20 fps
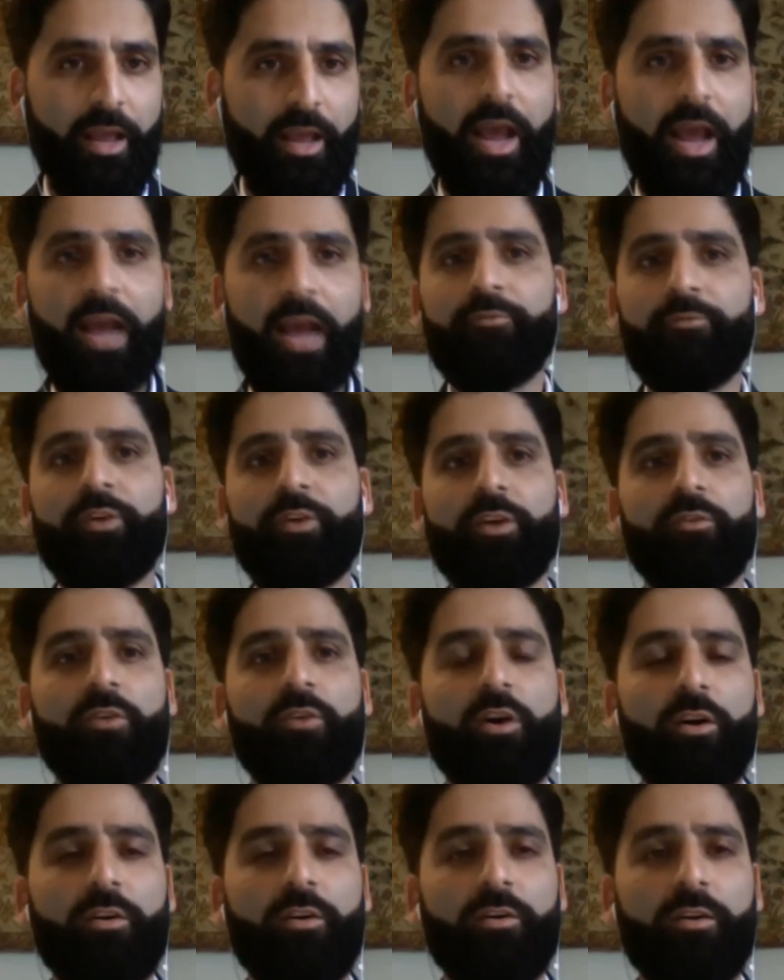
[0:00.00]
And for
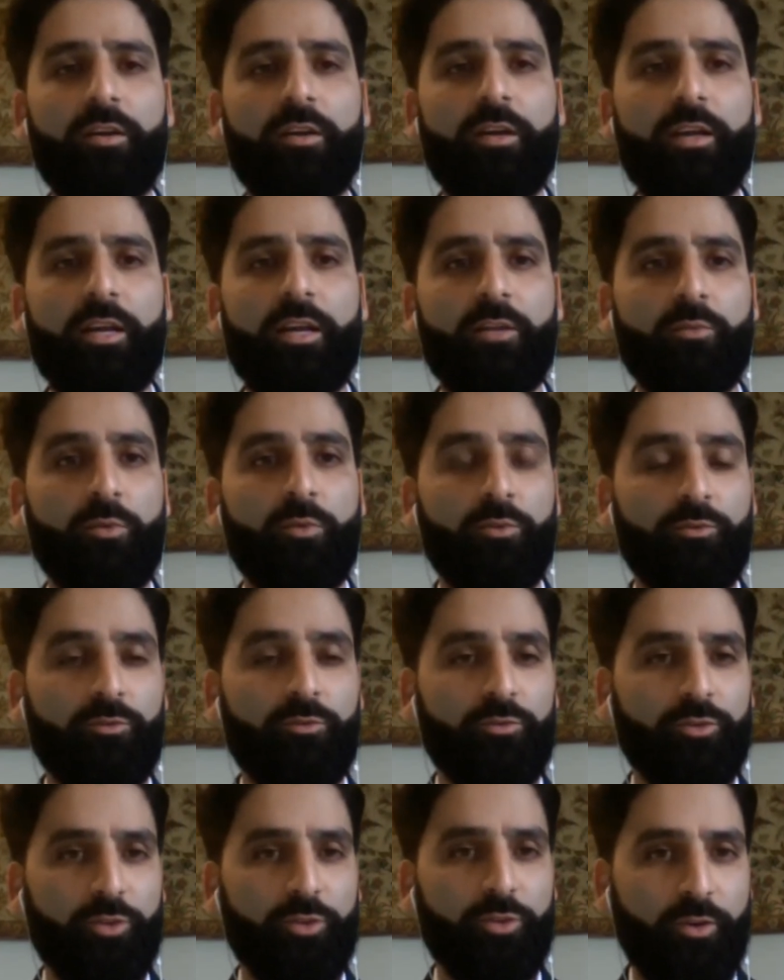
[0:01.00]
Iran, it was to
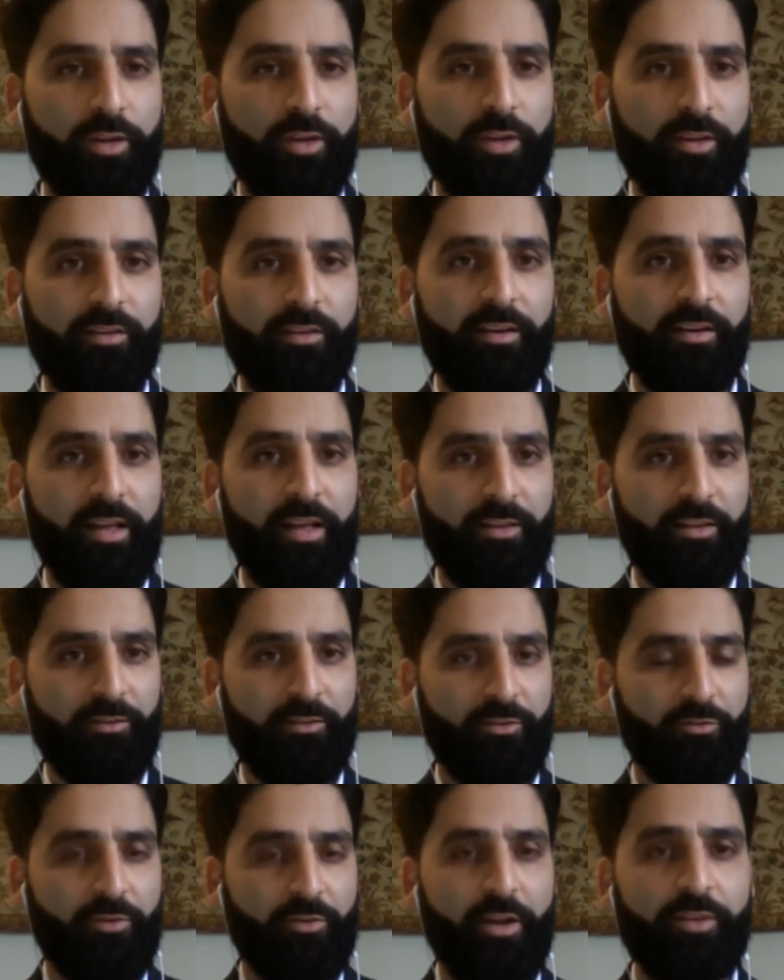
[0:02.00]
showcase that it has the
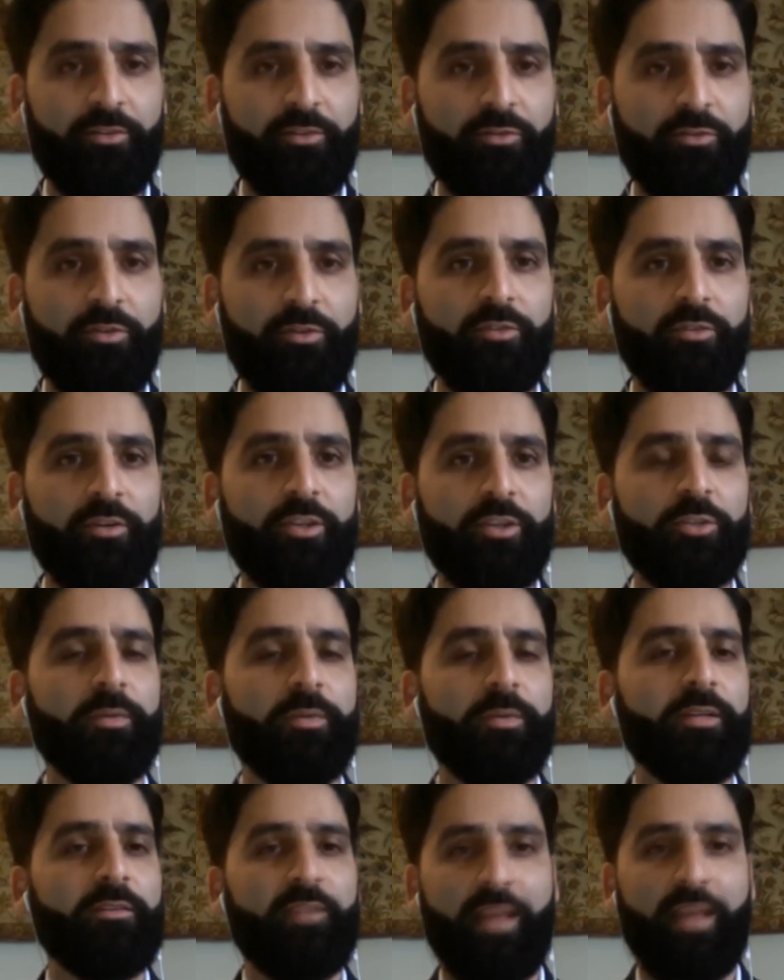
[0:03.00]
rights to
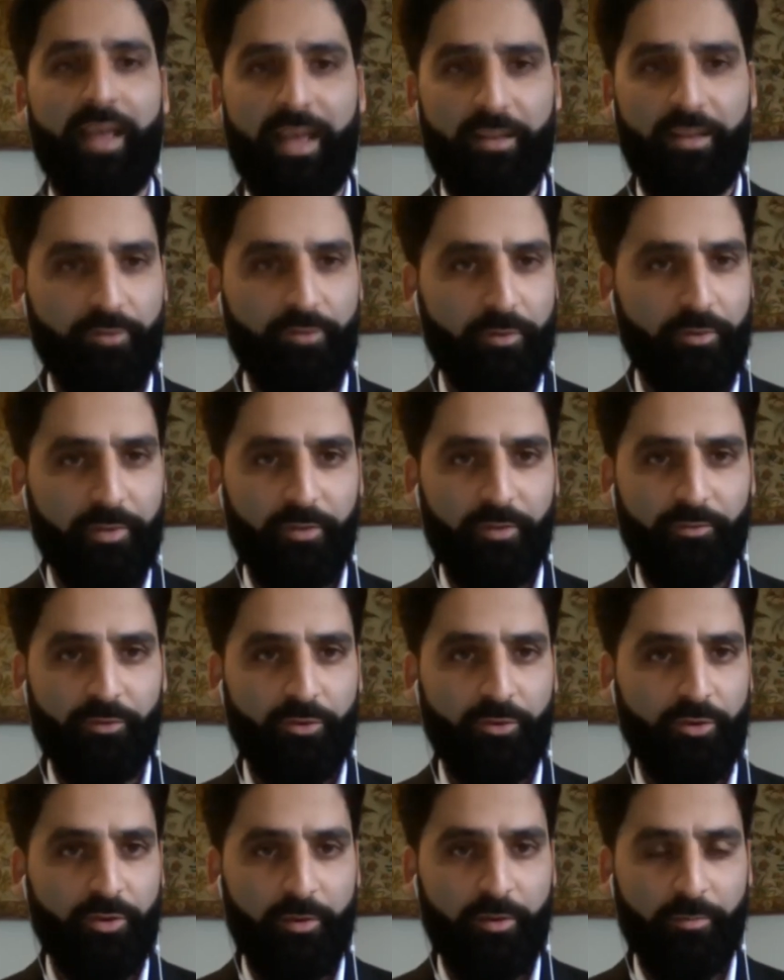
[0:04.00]
enrichment and for a peaceful
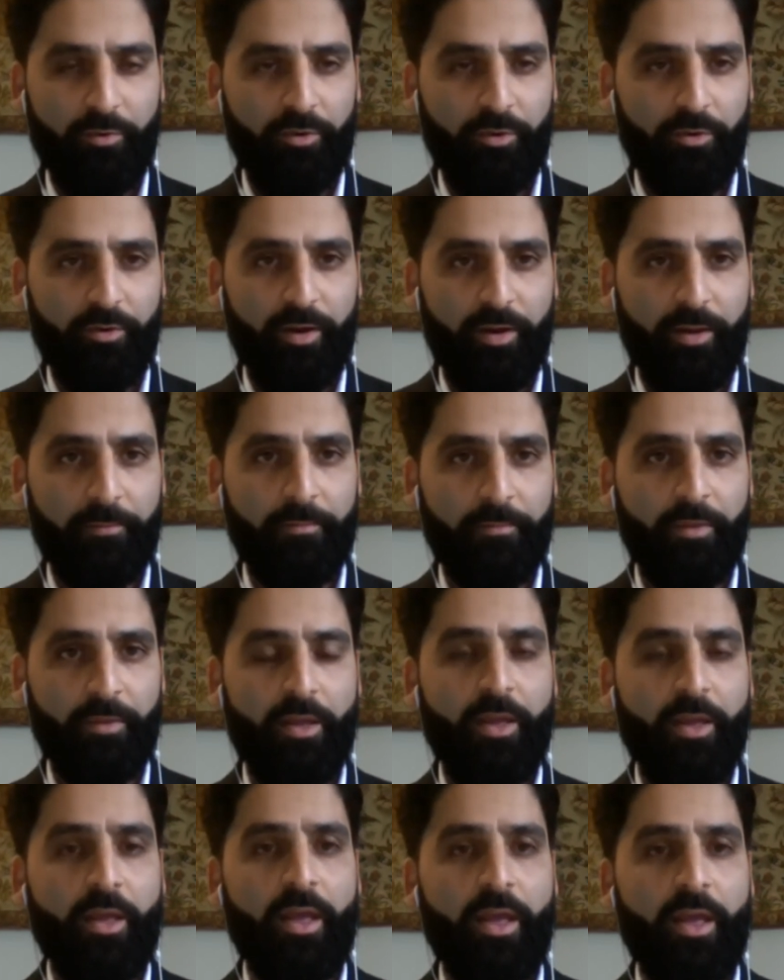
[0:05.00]
nuclear program,
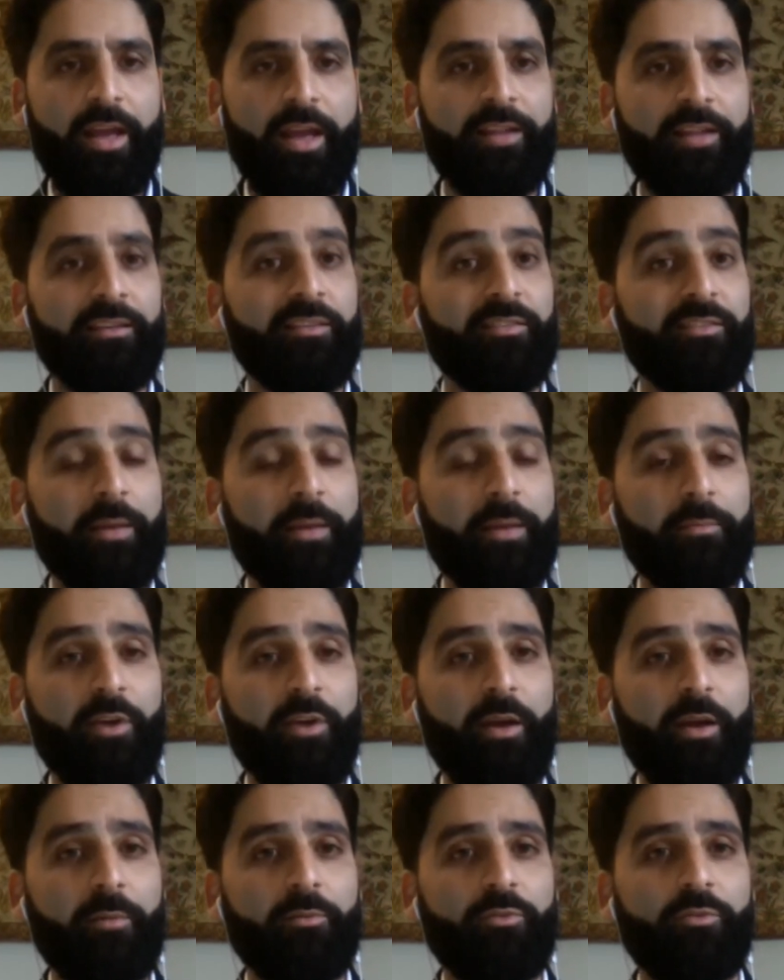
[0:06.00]
and at the same
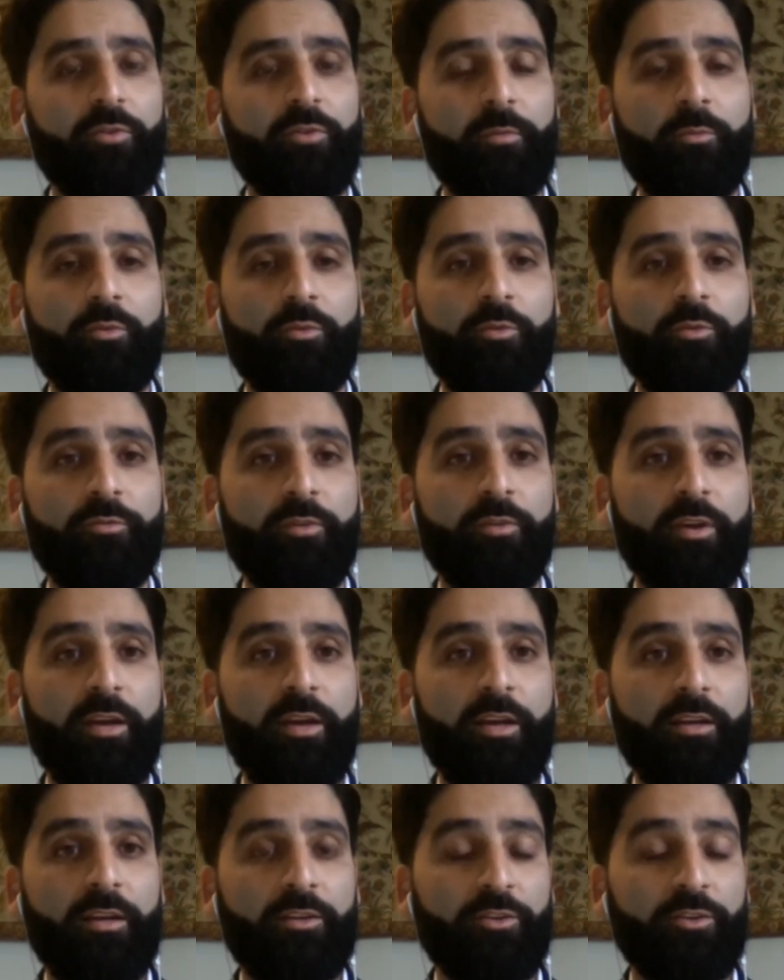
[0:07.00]
time to remove
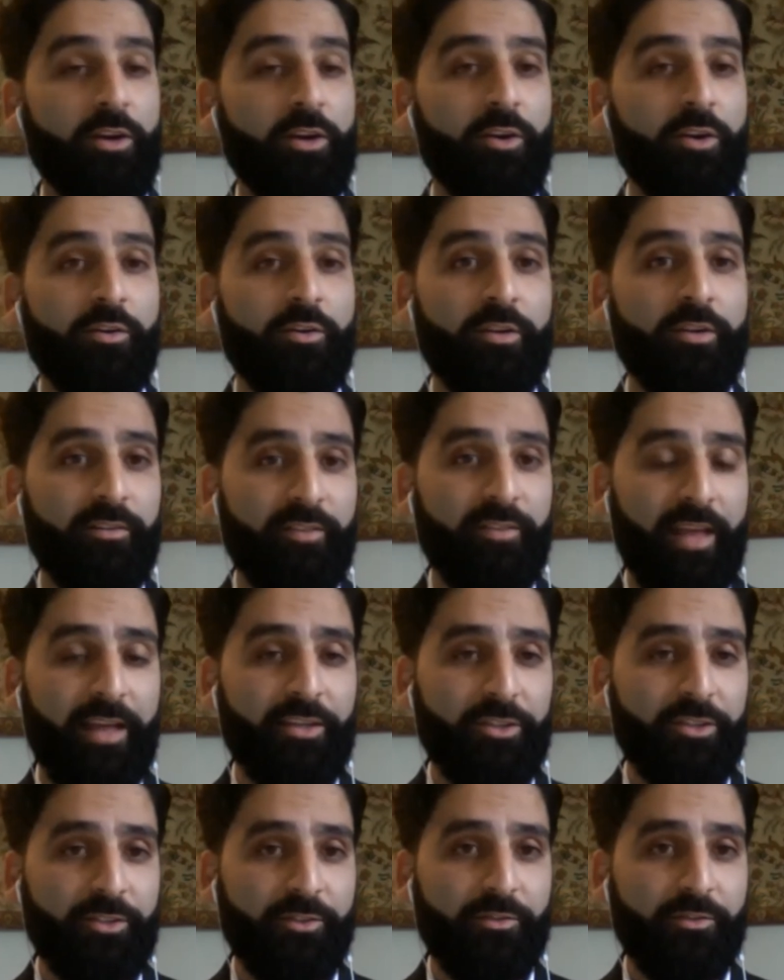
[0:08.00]
draconian
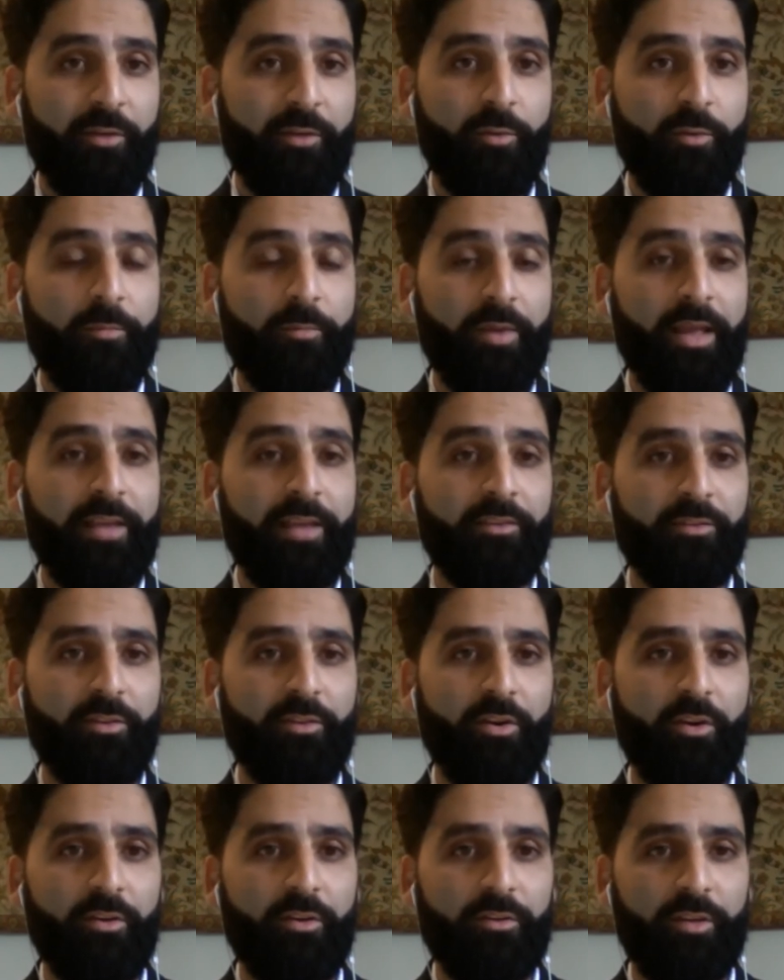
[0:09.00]
sanctions that were placed
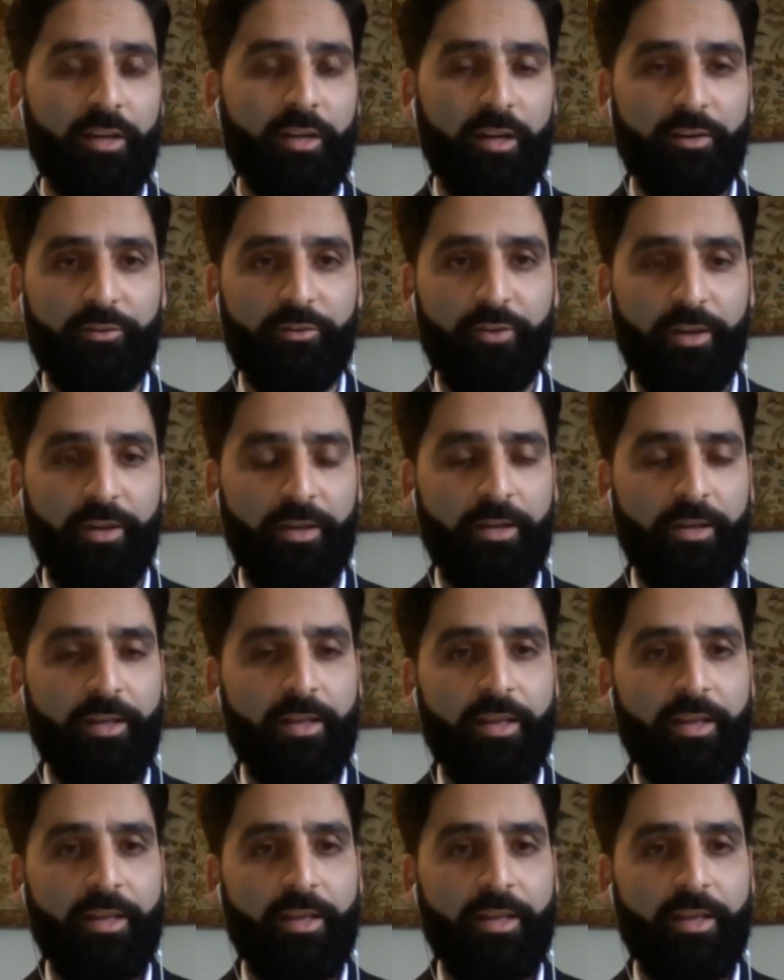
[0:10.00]
on the country.